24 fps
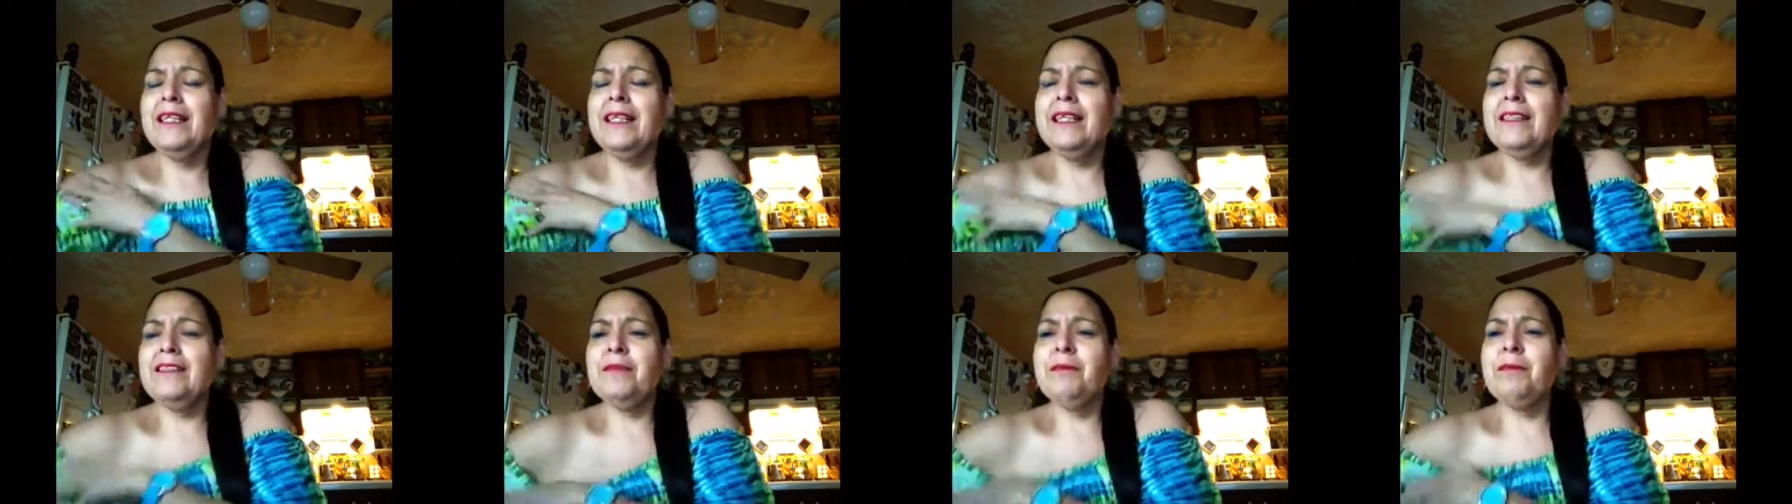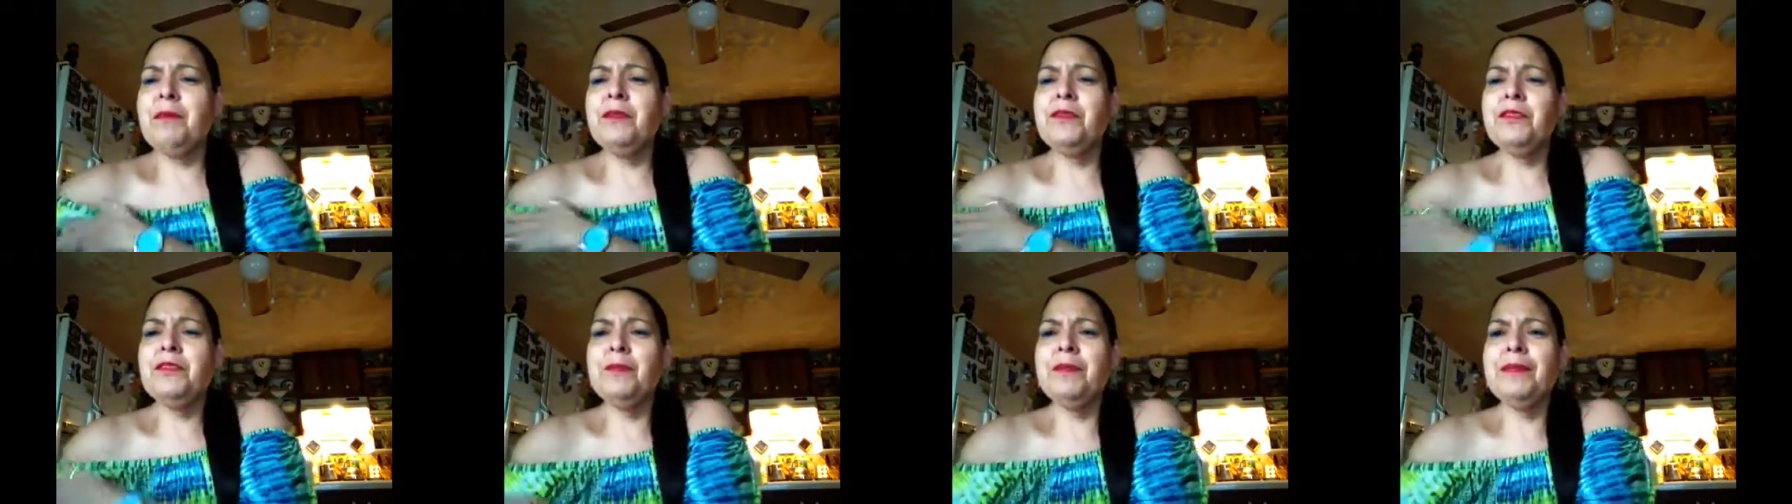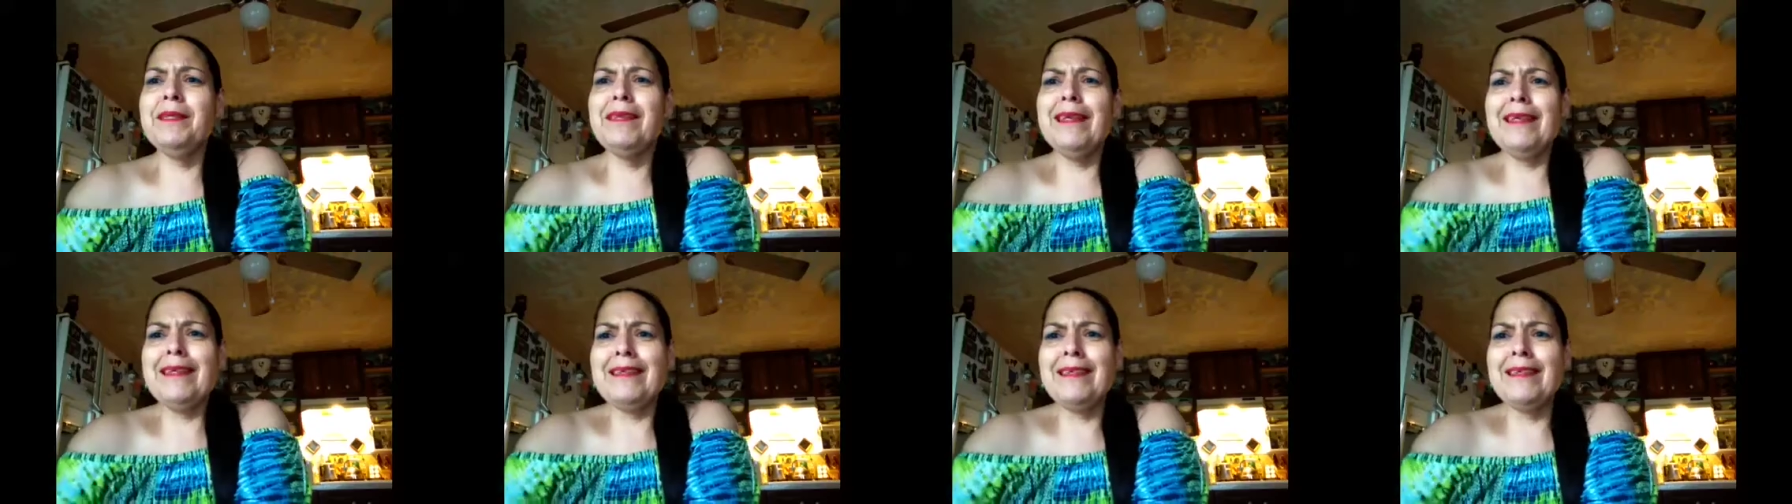it's supposed to
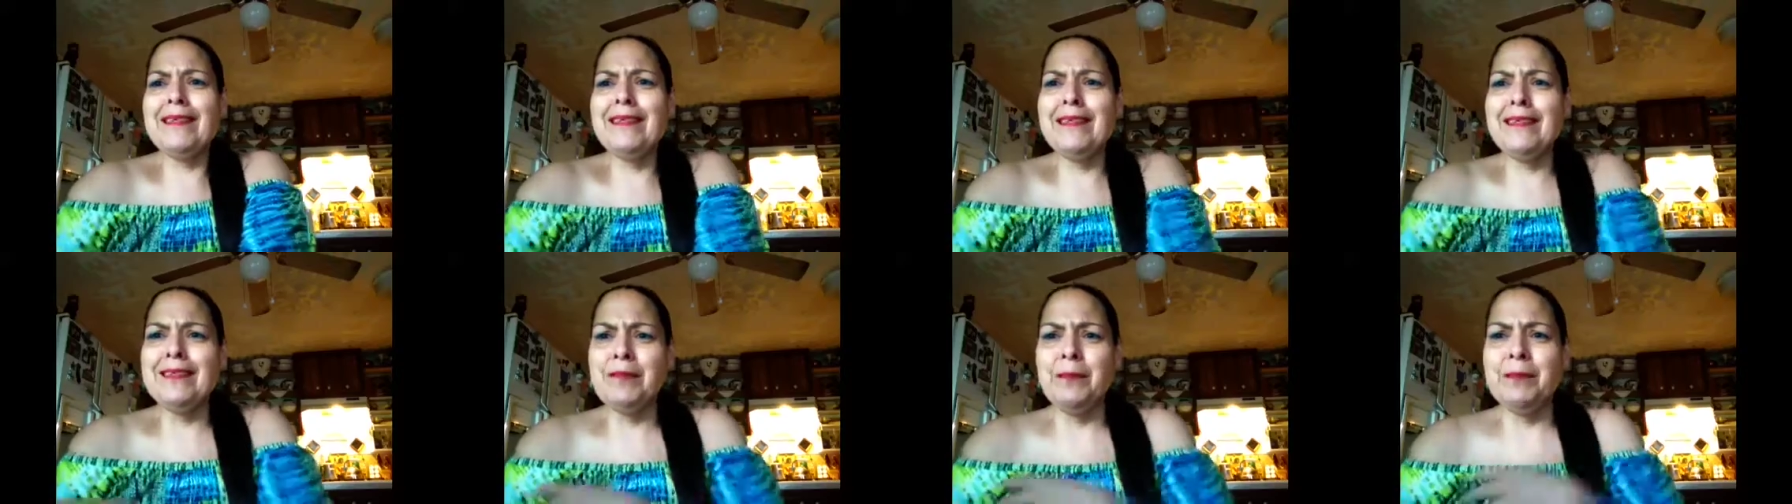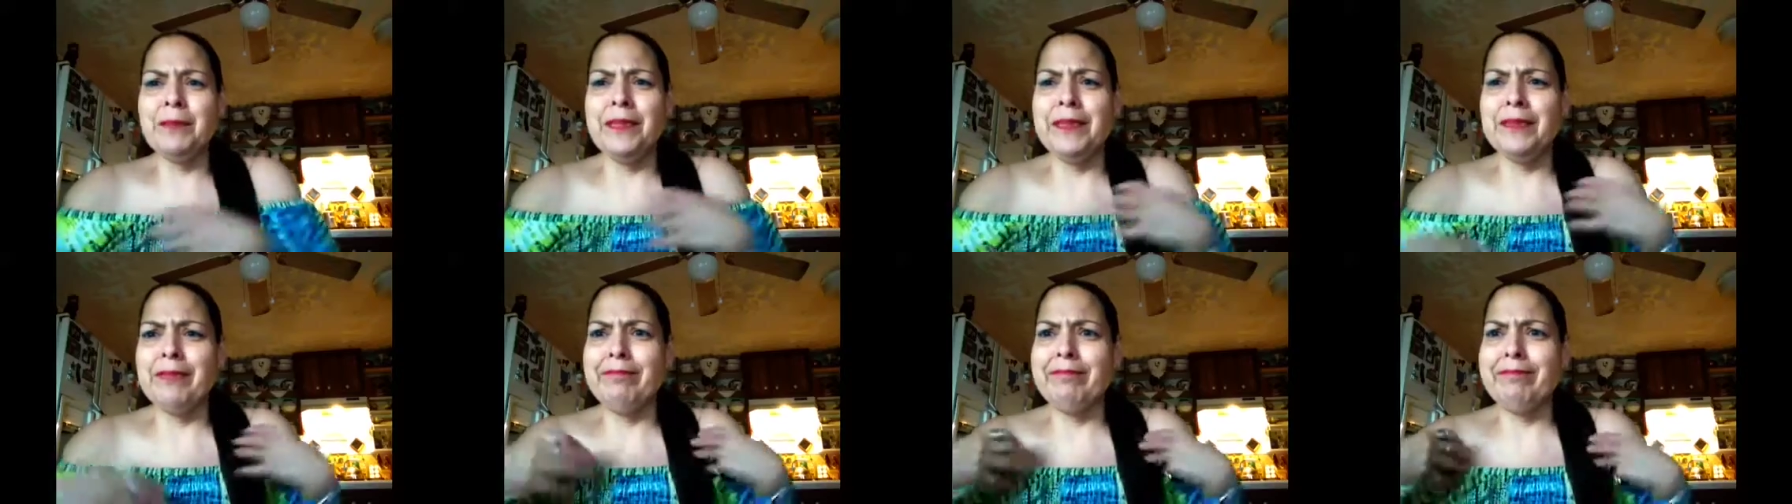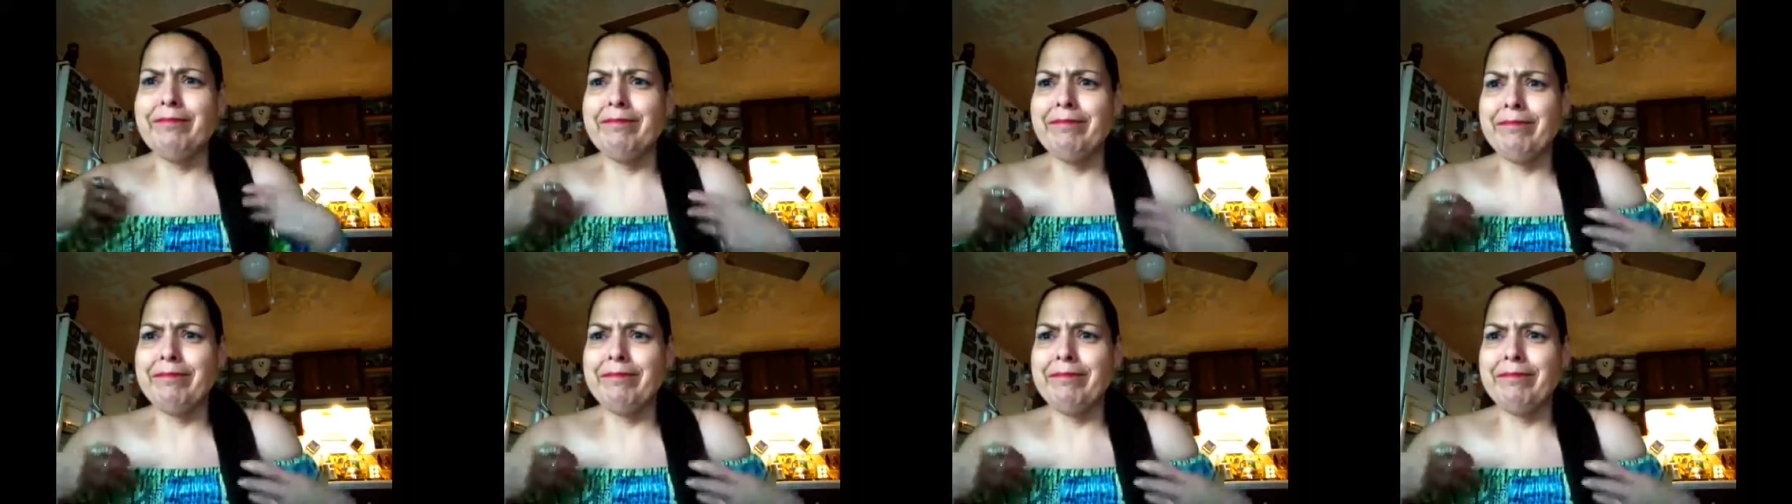be like this, but